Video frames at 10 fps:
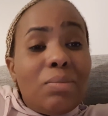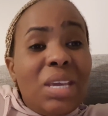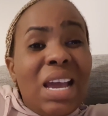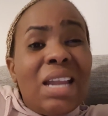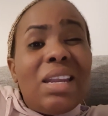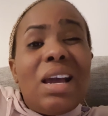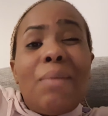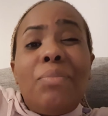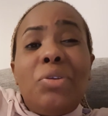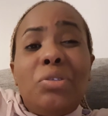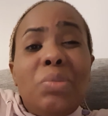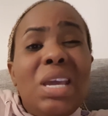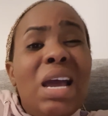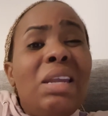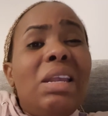and abused me
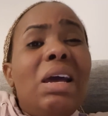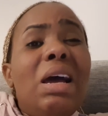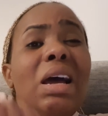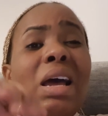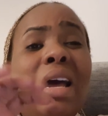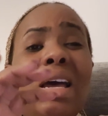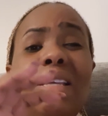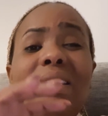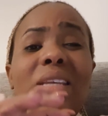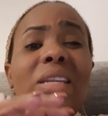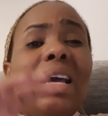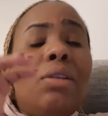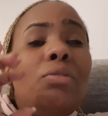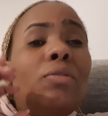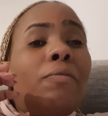and said a
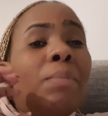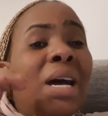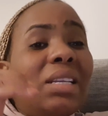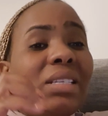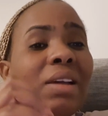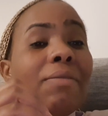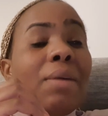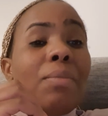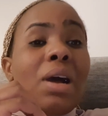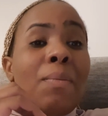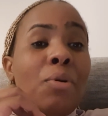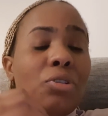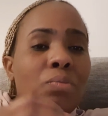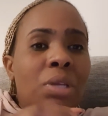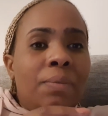lot of bad stuff about
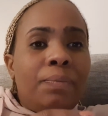me.